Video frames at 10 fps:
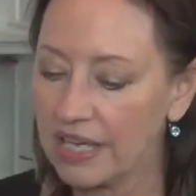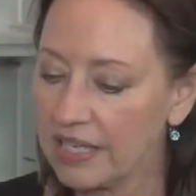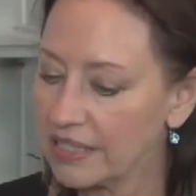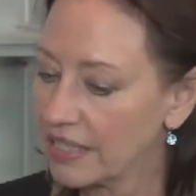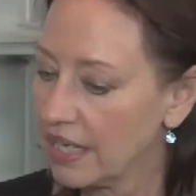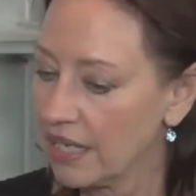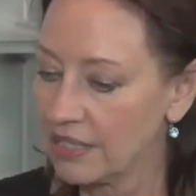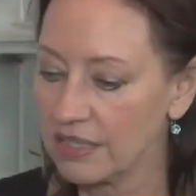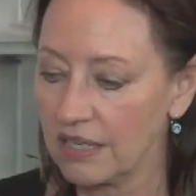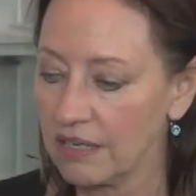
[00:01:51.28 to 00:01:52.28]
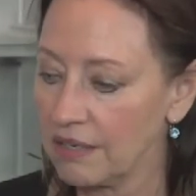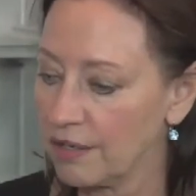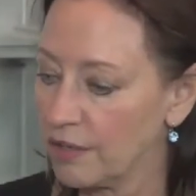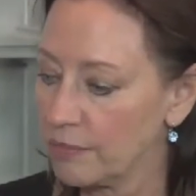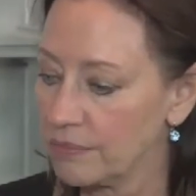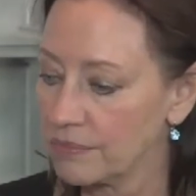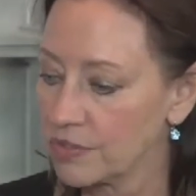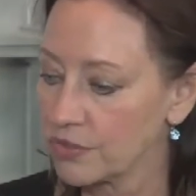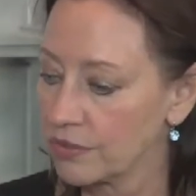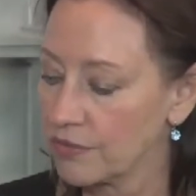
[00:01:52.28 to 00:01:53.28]
And again,
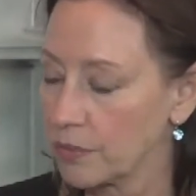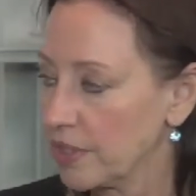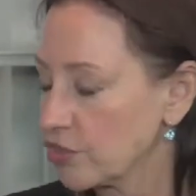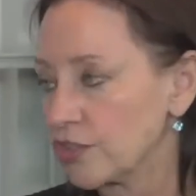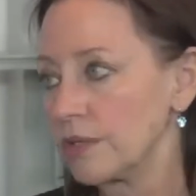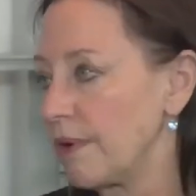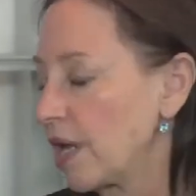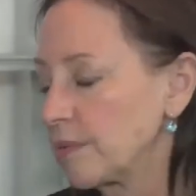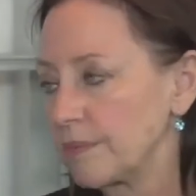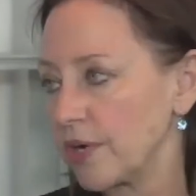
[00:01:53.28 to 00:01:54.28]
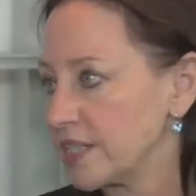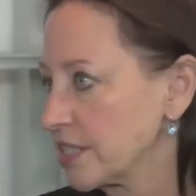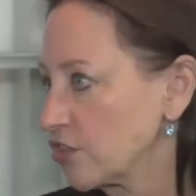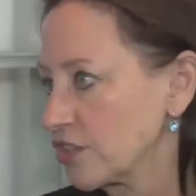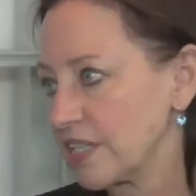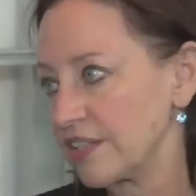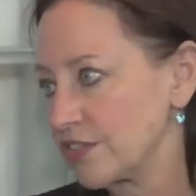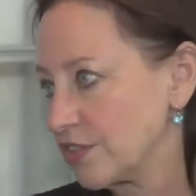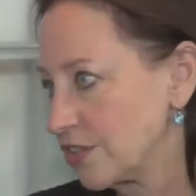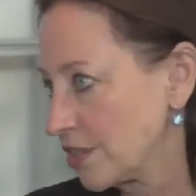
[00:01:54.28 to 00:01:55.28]
sort of the rush to the bottom in pricing just has
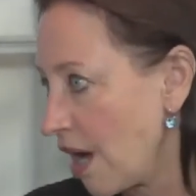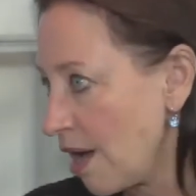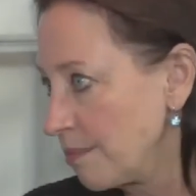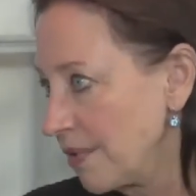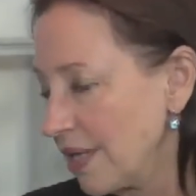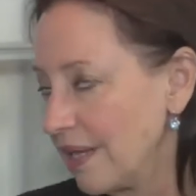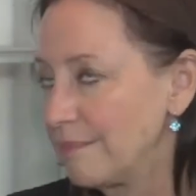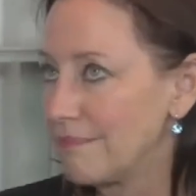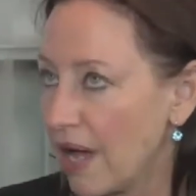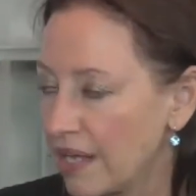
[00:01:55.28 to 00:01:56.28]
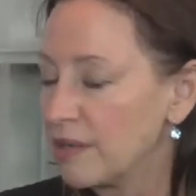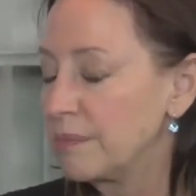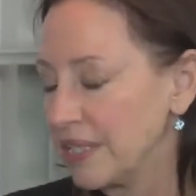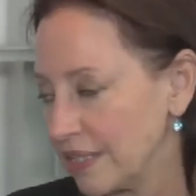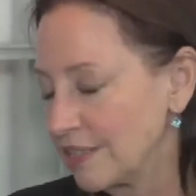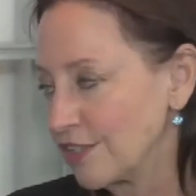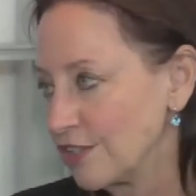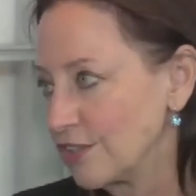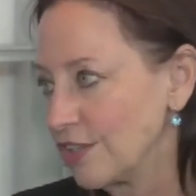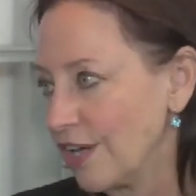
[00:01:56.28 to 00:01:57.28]
to stop. In my
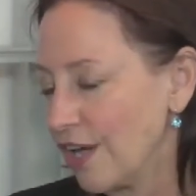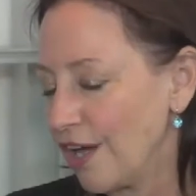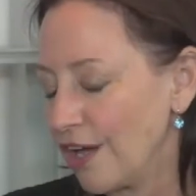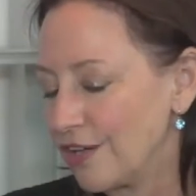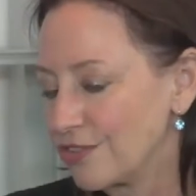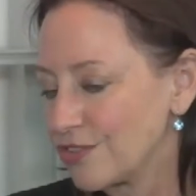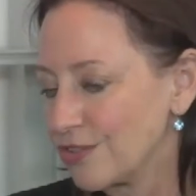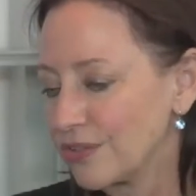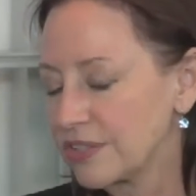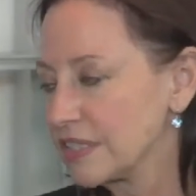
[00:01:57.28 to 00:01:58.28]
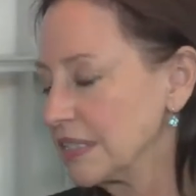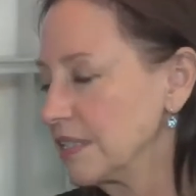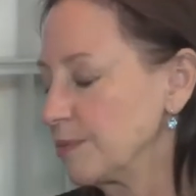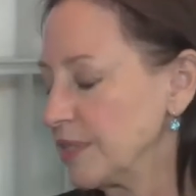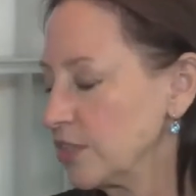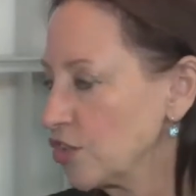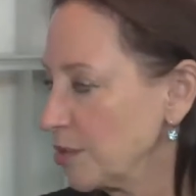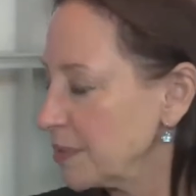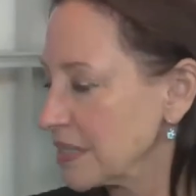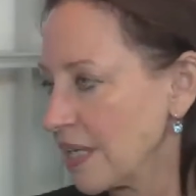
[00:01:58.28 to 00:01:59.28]
opinion, solar doesn't need to be the
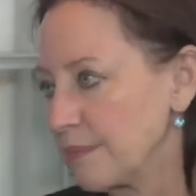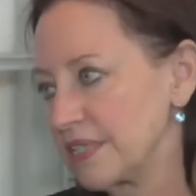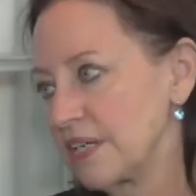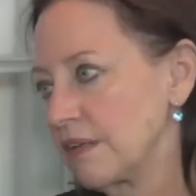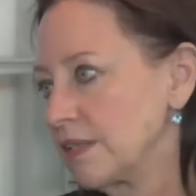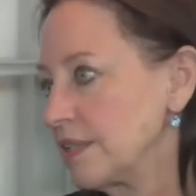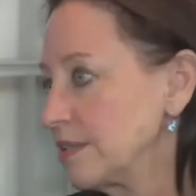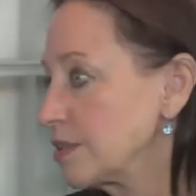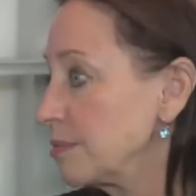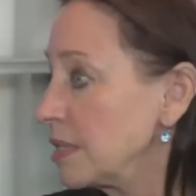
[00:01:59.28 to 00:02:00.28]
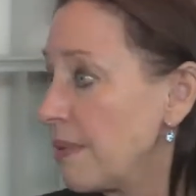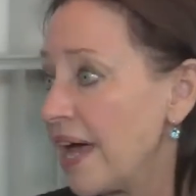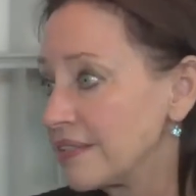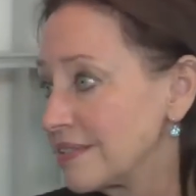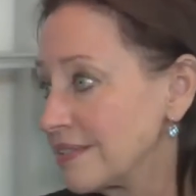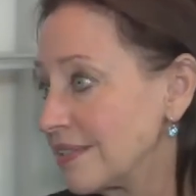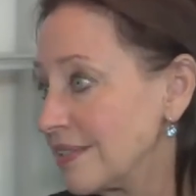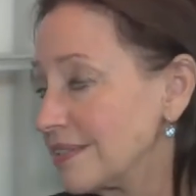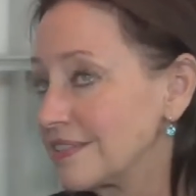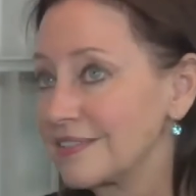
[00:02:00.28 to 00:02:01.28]
cheapest game in town. It needs to be the best.
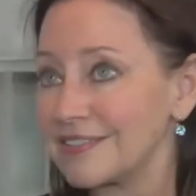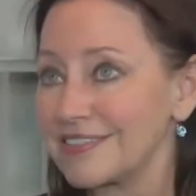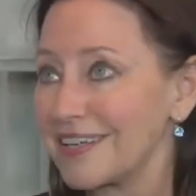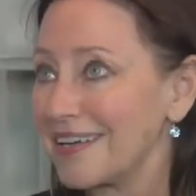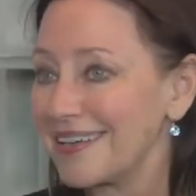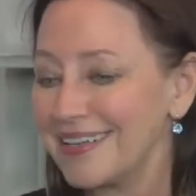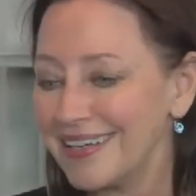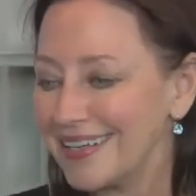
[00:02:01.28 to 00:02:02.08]
It's a